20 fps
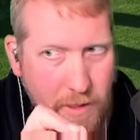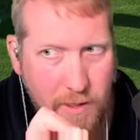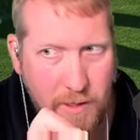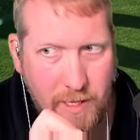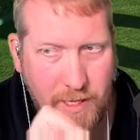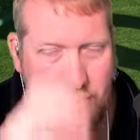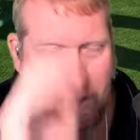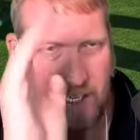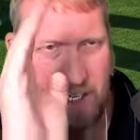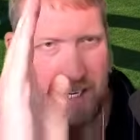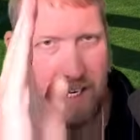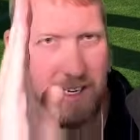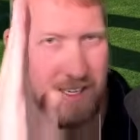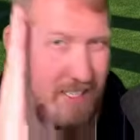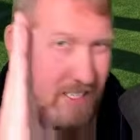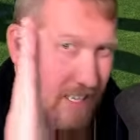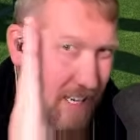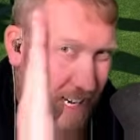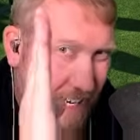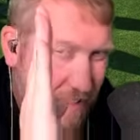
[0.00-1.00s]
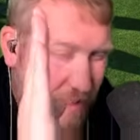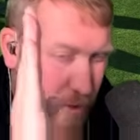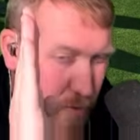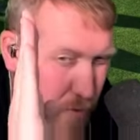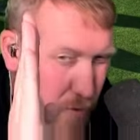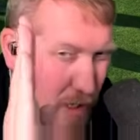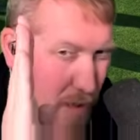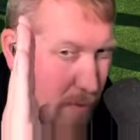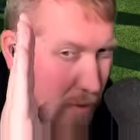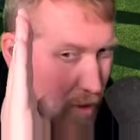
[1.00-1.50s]
But the contact is
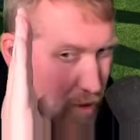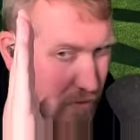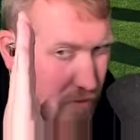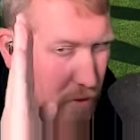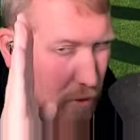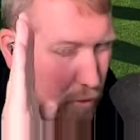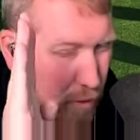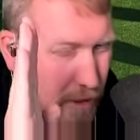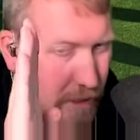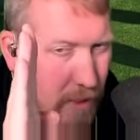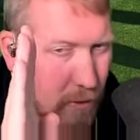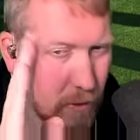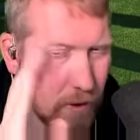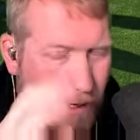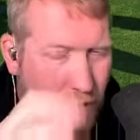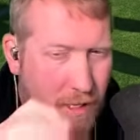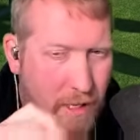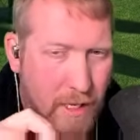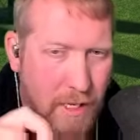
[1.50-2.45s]
pretty much vertical anyway.